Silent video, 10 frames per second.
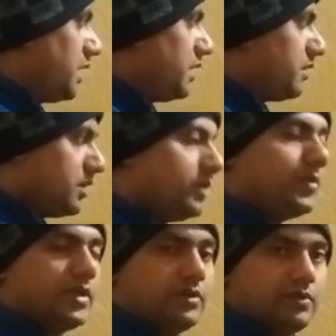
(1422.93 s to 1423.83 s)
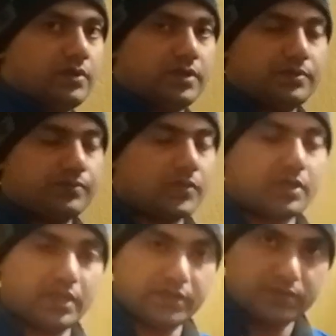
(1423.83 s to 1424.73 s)
in early period only.
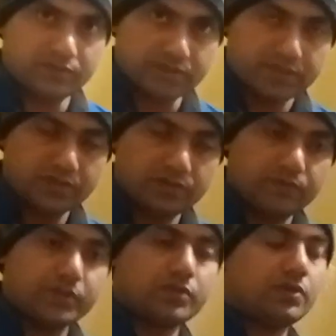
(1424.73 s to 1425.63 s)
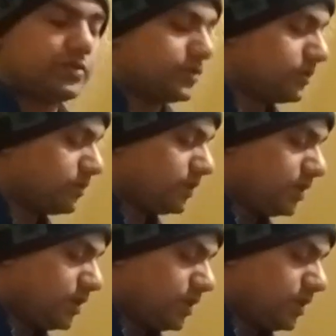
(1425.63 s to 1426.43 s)
That is the Russian Revolution also